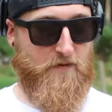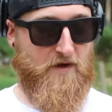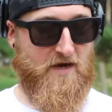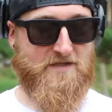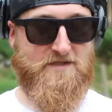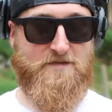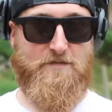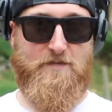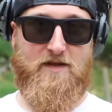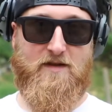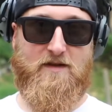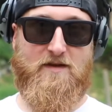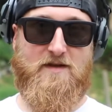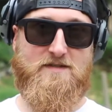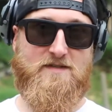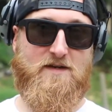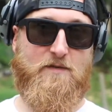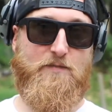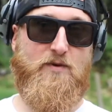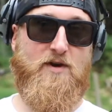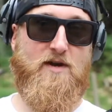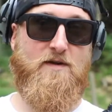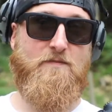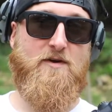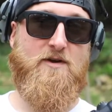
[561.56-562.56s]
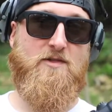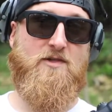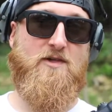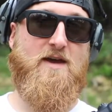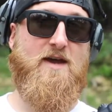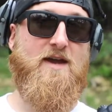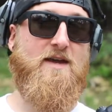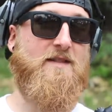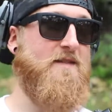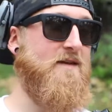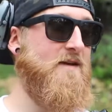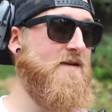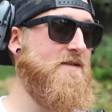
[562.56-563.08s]
possibilities are pretty much
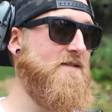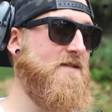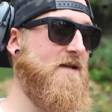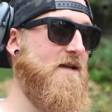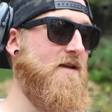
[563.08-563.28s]
endless,